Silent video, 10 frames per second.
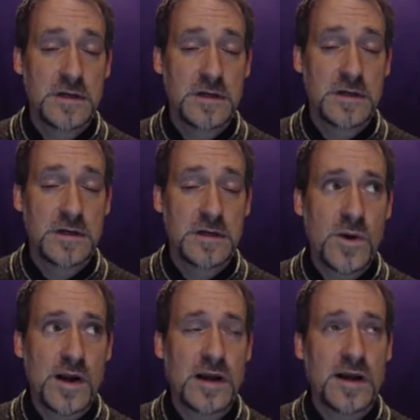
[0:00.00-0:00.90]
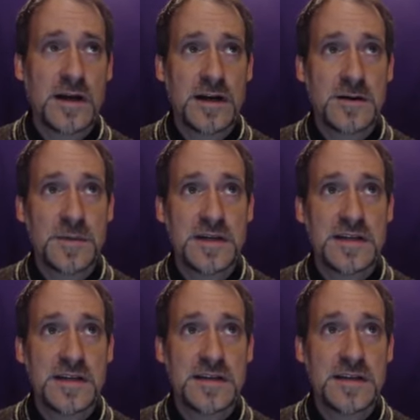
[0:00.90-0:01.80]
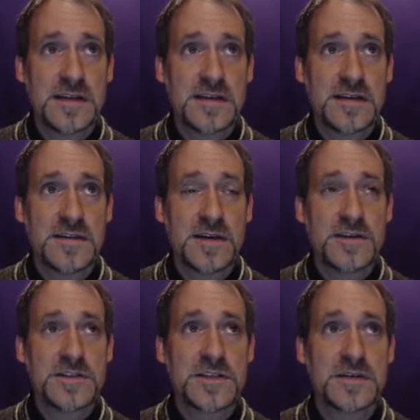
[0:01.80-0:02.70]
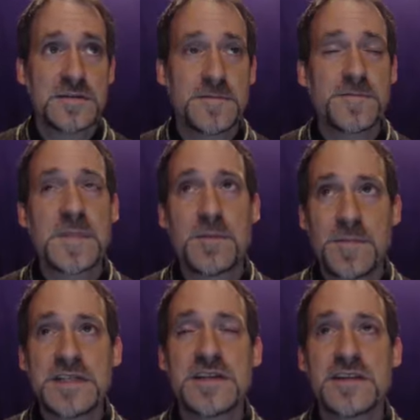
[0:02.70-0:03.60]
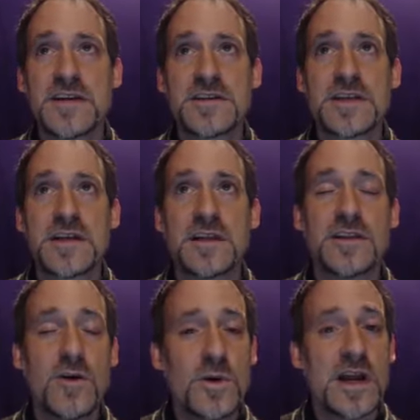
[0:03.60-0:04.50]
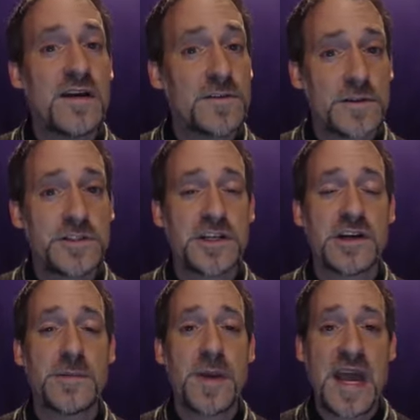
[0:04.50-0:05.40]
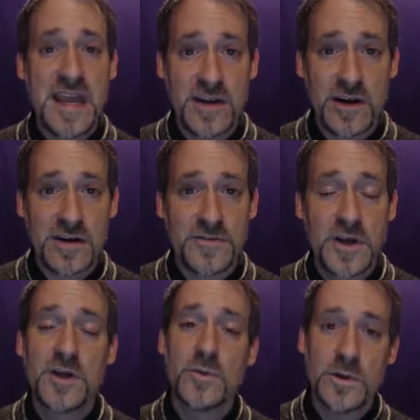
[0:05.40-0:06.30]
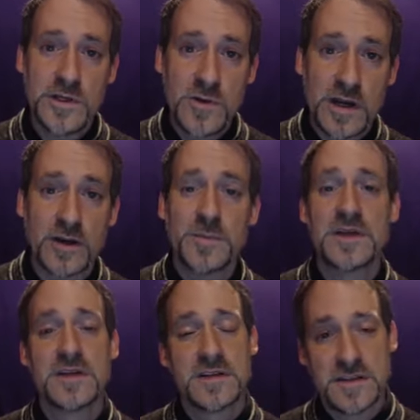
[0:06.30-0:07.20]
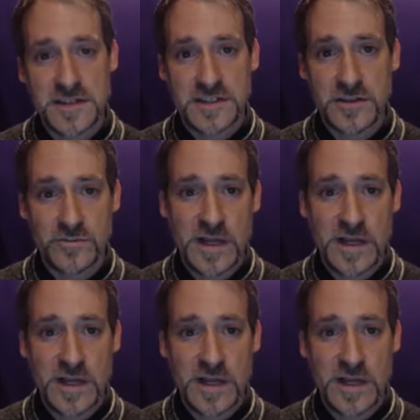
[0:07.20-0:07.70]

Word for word: So um, there's basically there's a, a lower evolutionary payoff when you help distant